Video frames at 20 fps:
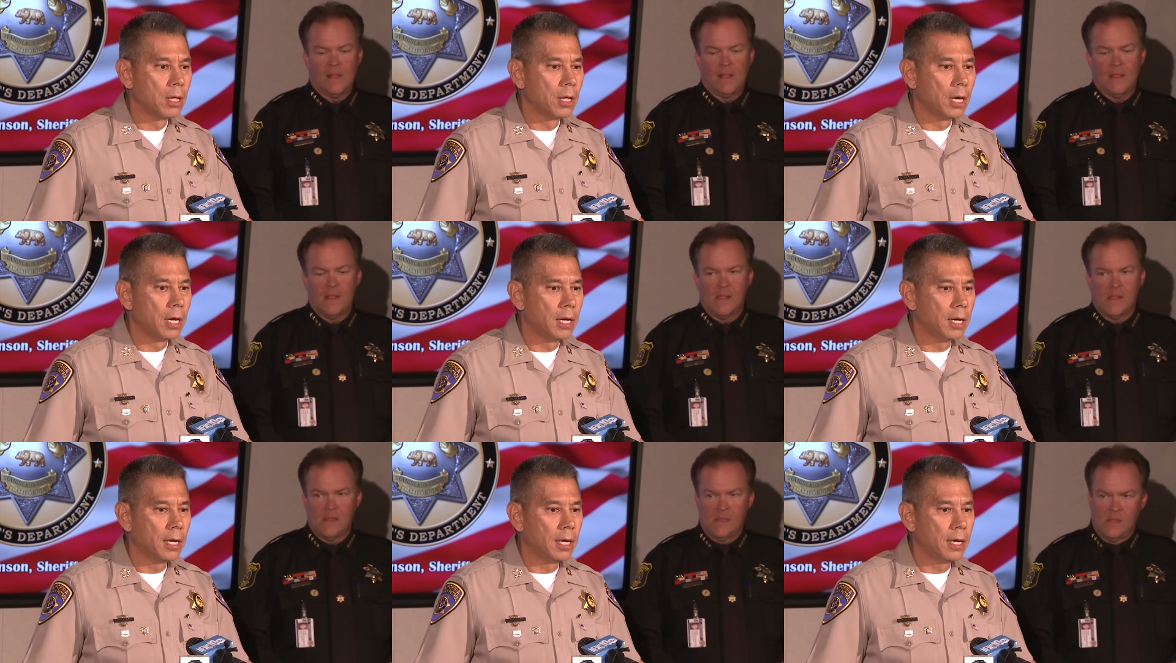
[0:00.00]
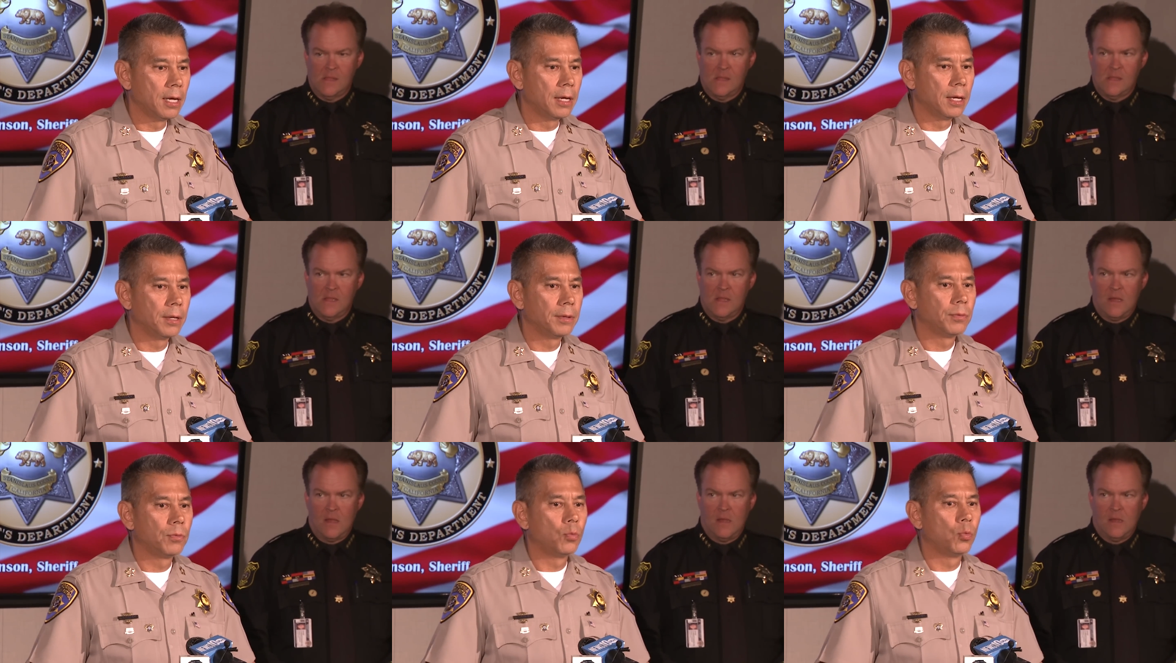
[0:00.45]

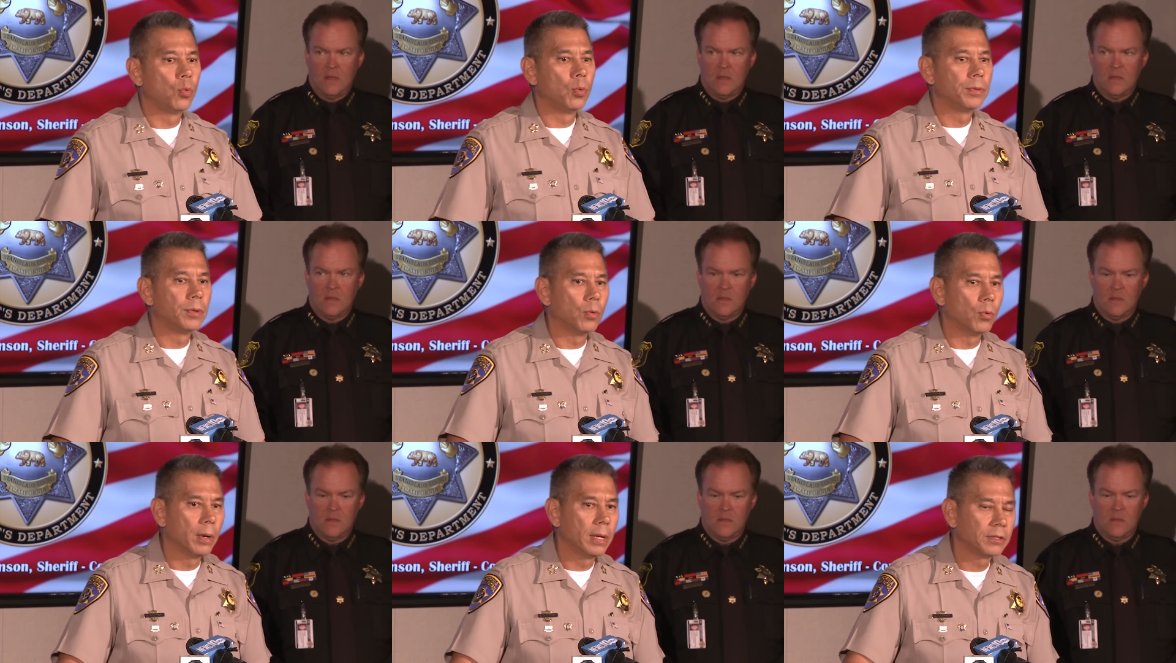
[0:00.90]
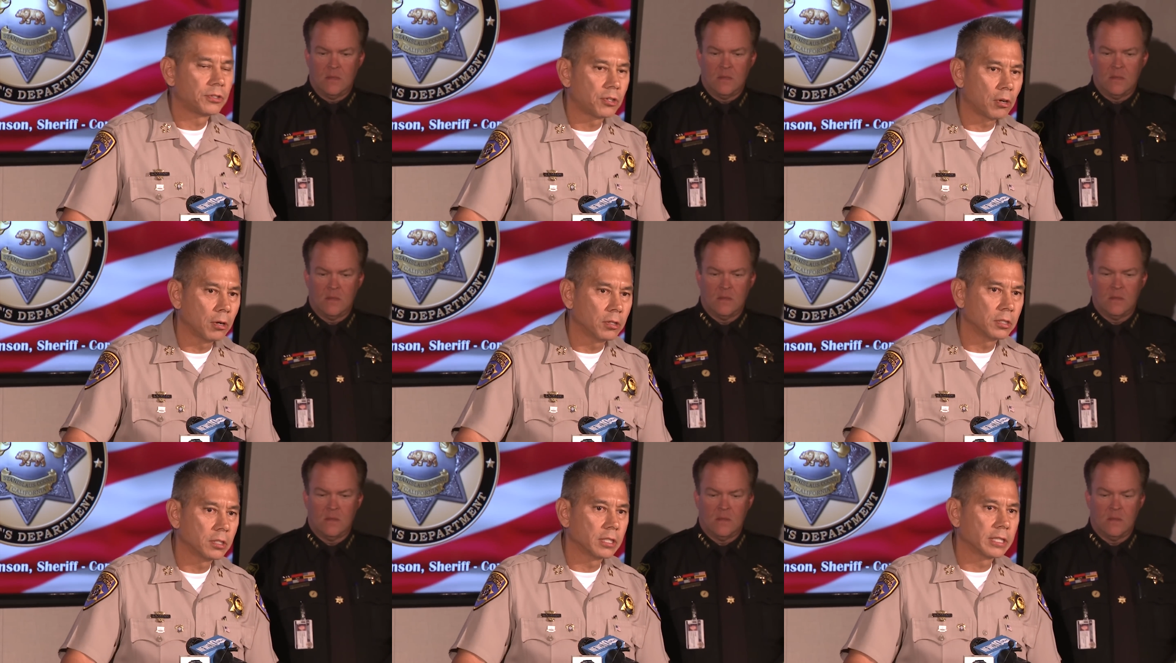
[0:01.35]
Speaker 1: Uh, the
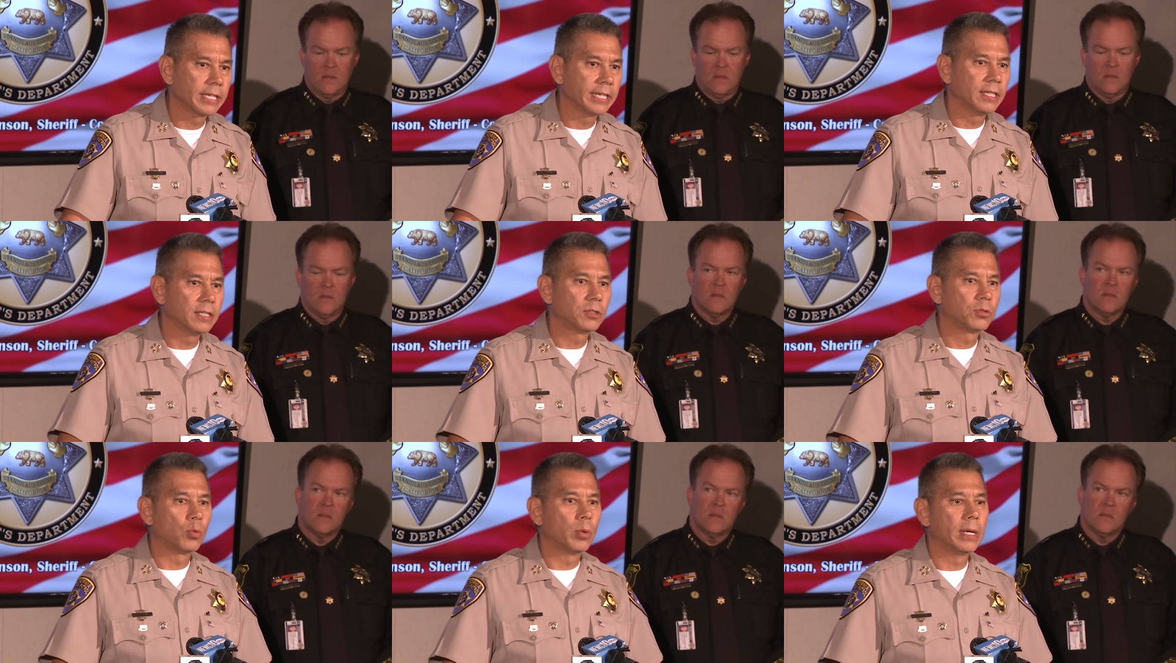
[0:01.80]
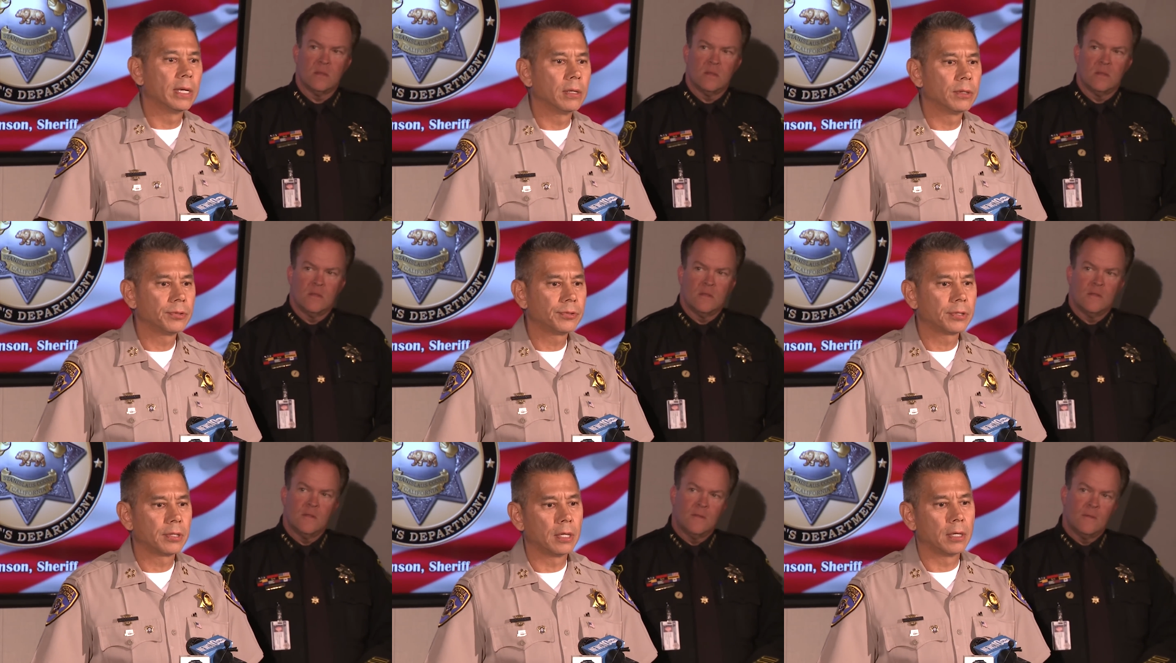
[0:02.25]
charges against
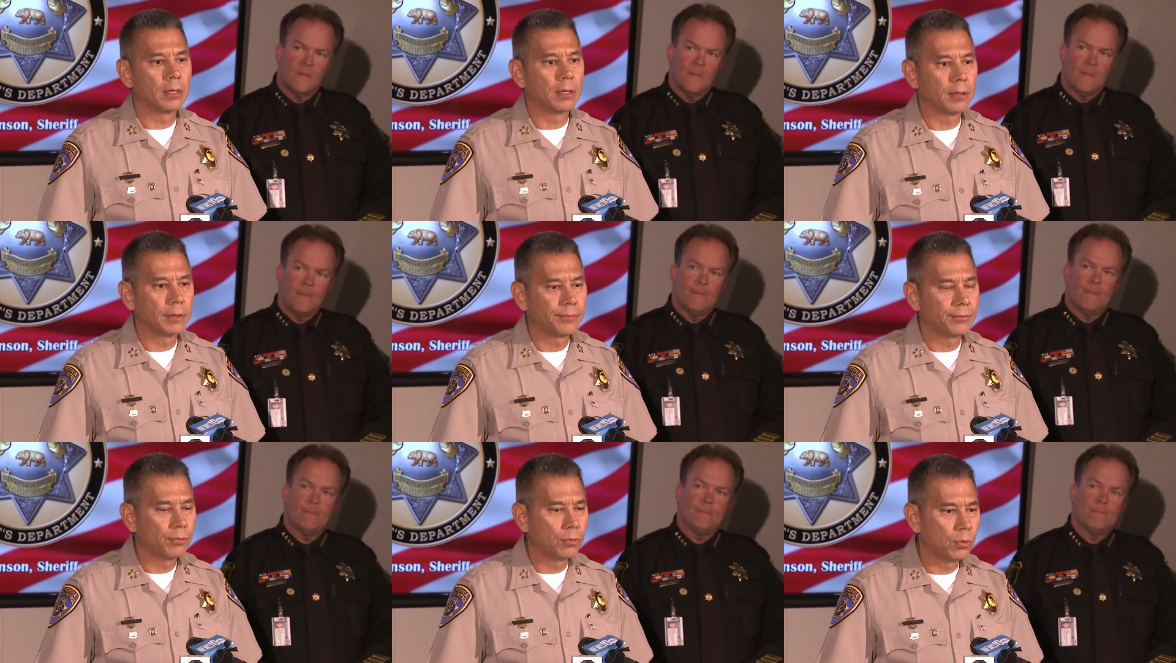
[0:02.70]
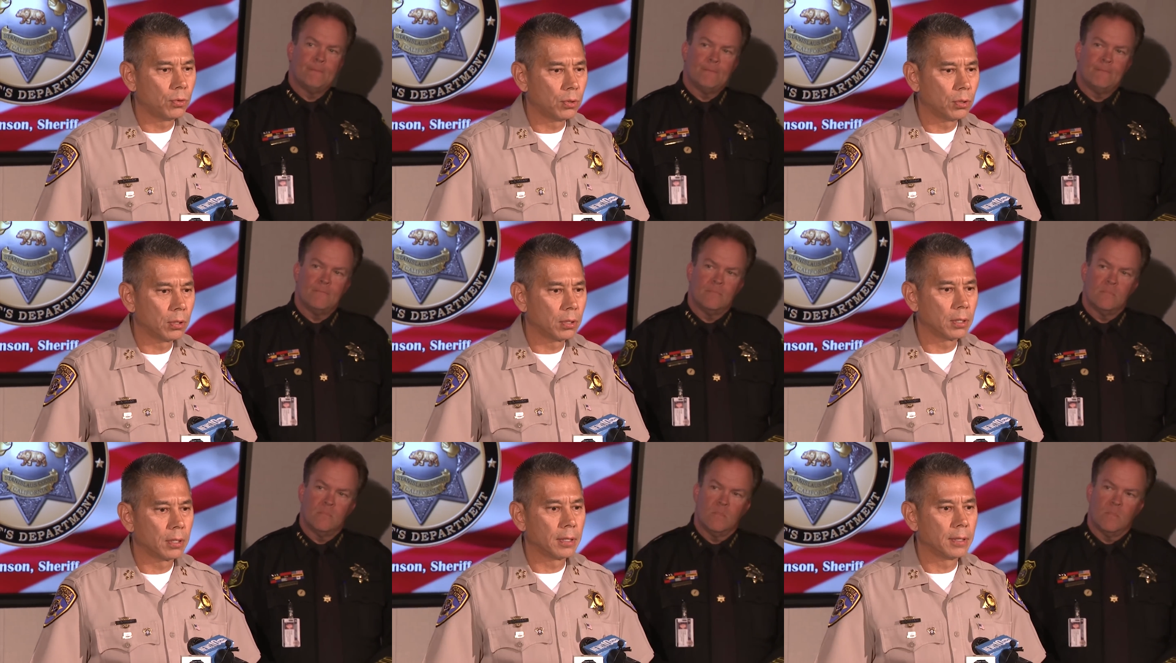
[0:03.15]
Wells are
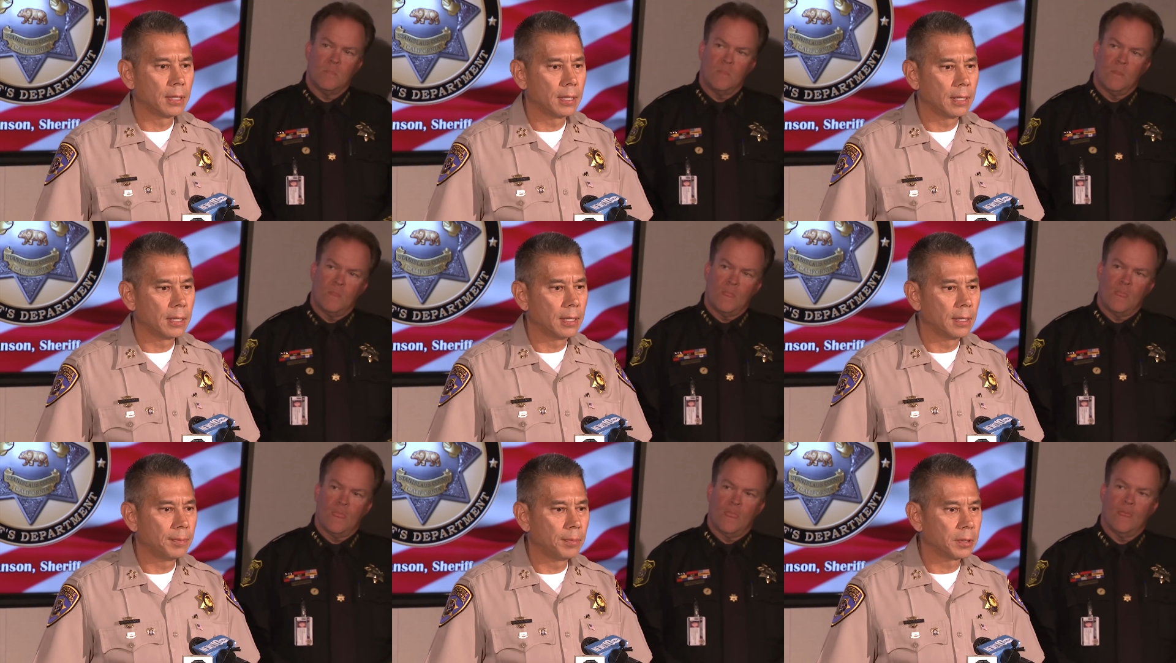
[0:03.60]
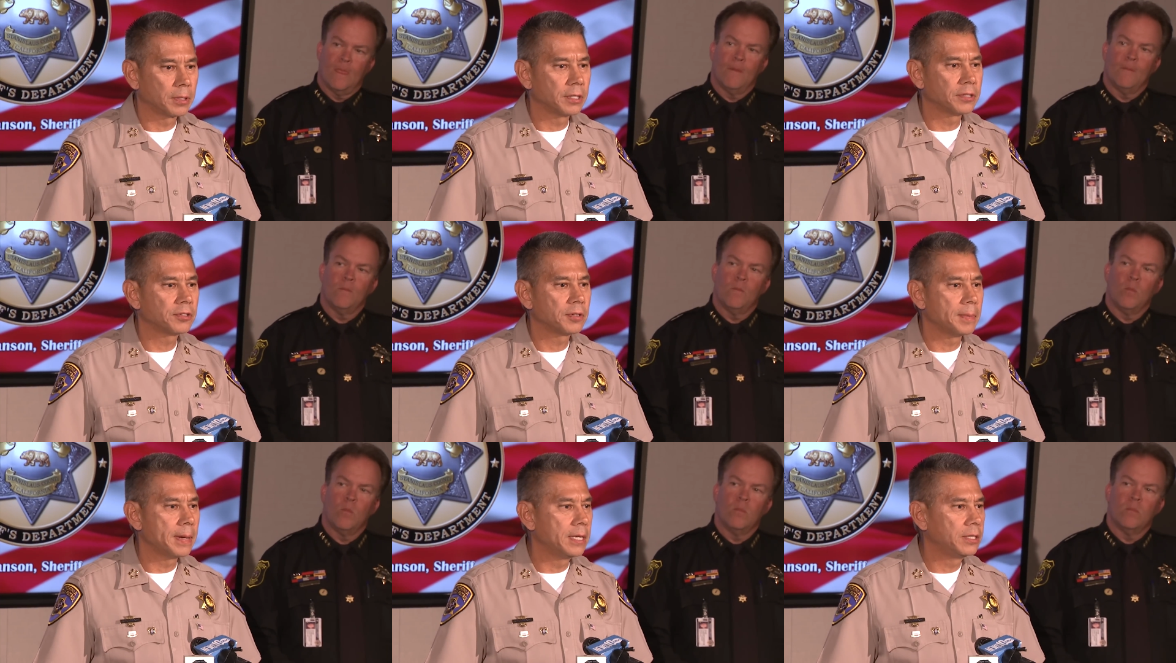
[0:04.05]
for uh,
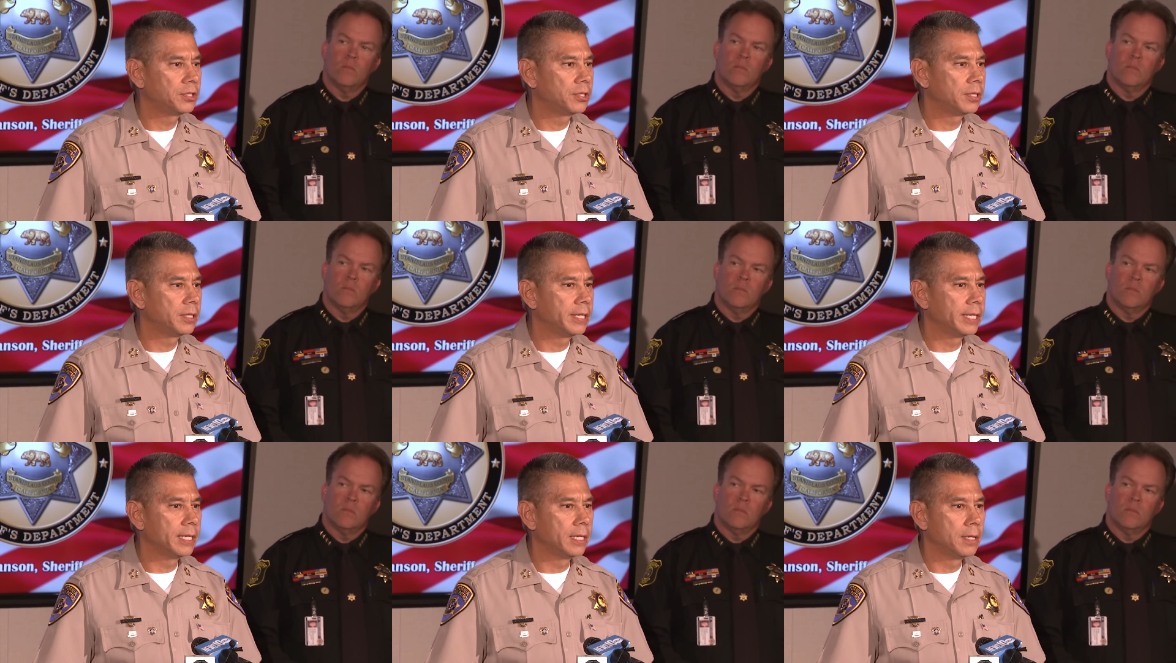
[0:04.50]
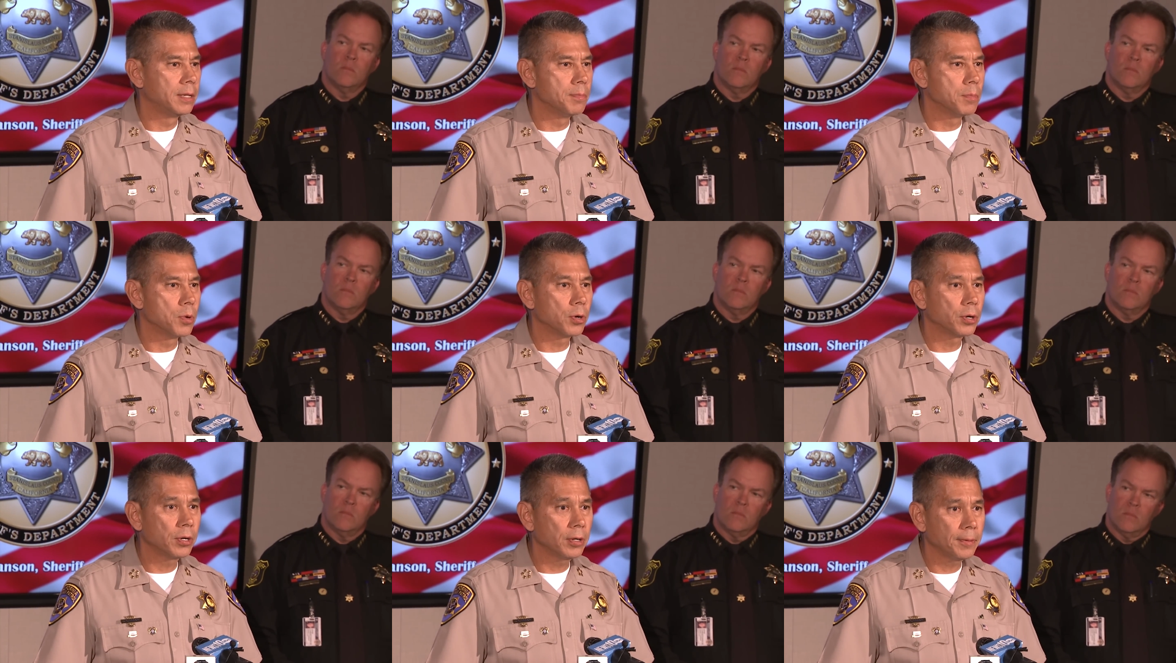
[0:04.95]
participation
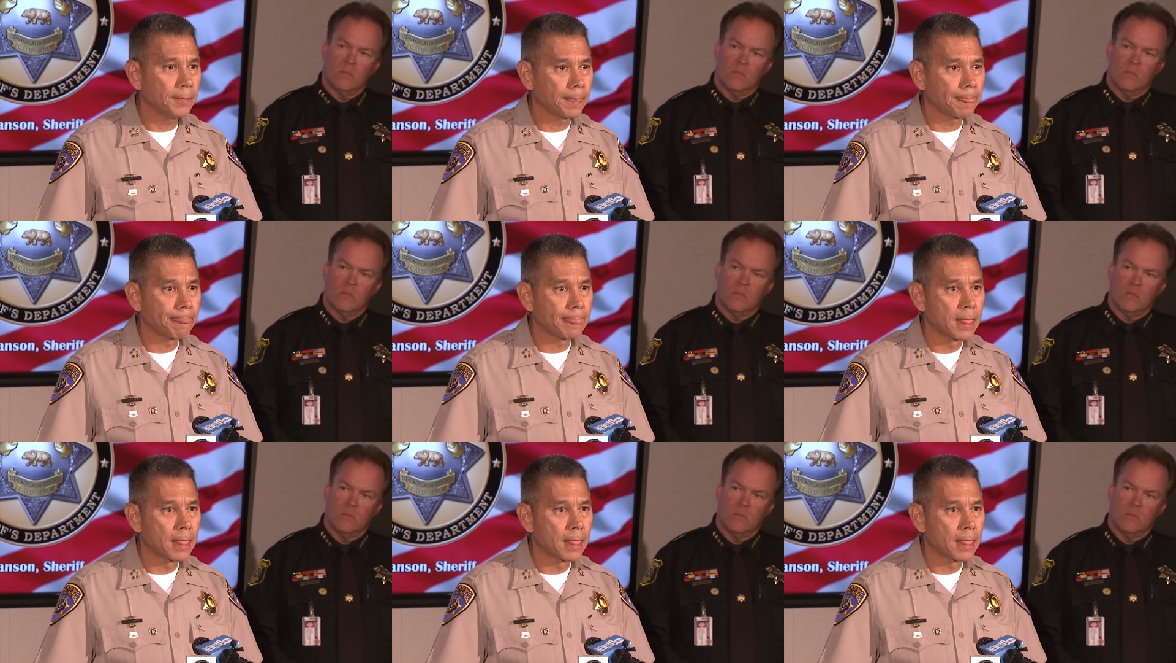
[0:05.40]
in murder,